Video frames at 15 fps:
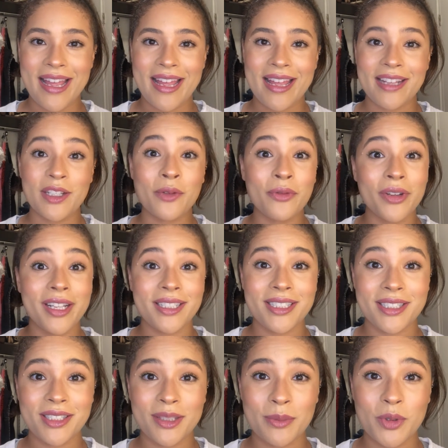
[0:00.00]
And don't forget
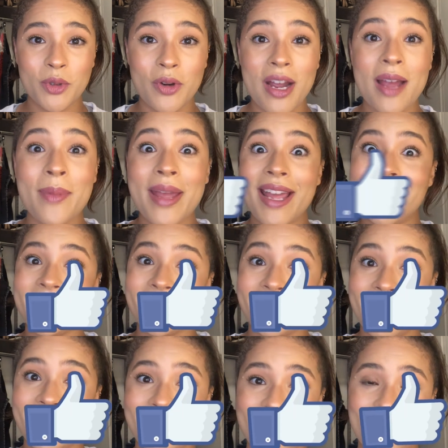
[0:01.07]
to subscribe and to
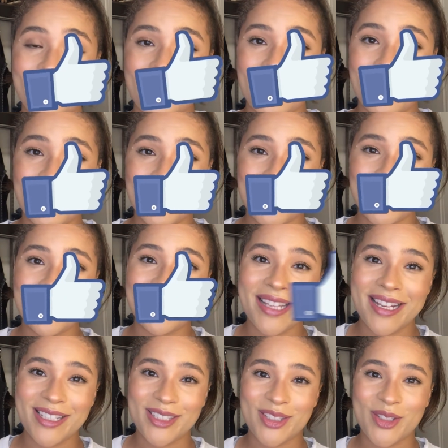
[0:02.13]
like this video.
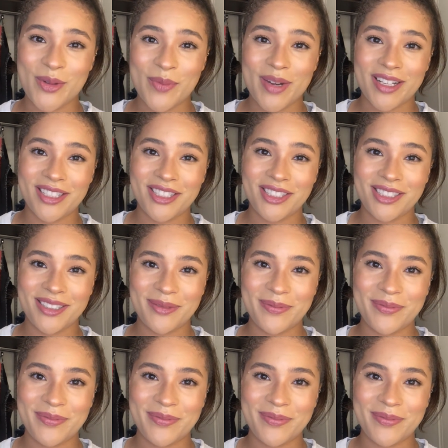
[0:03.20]
Thanks so much.